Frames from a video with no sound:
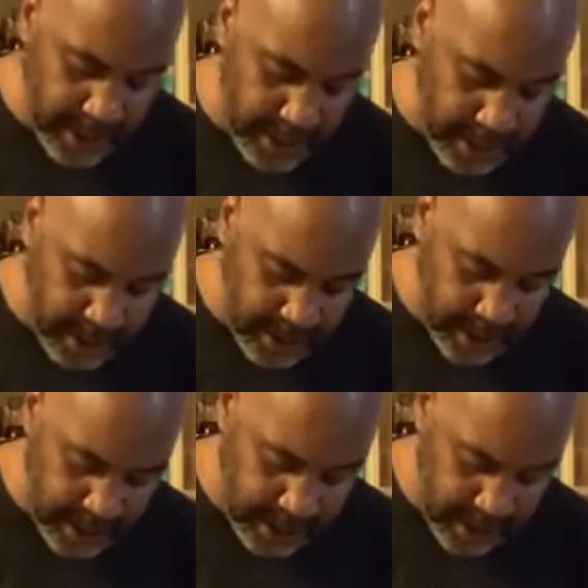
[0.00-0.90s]
this
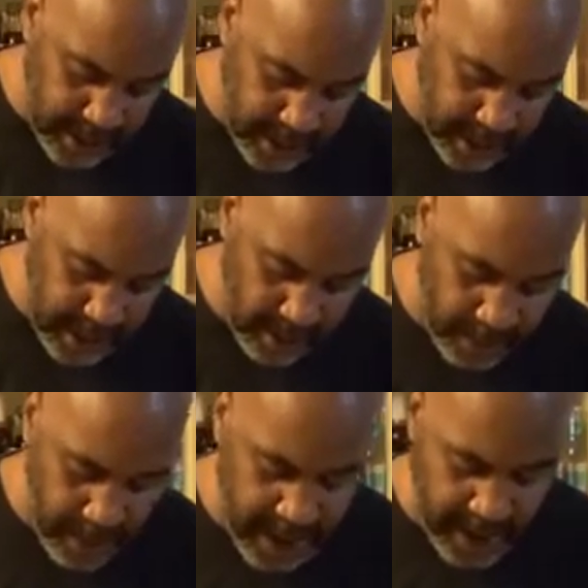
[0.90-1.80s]
just to see kind of
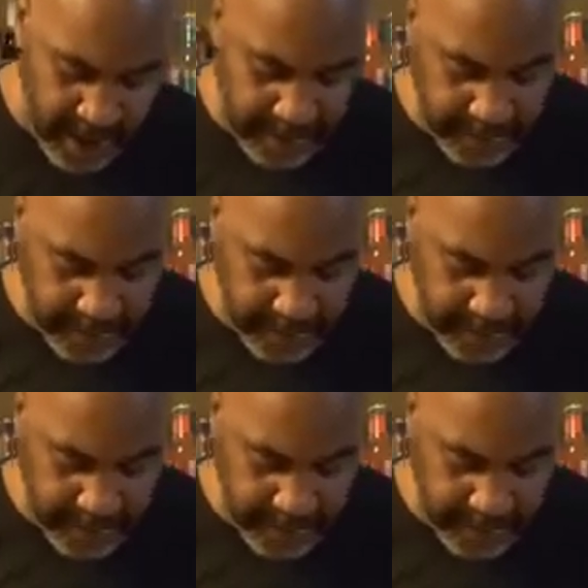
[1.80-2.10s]
where I am.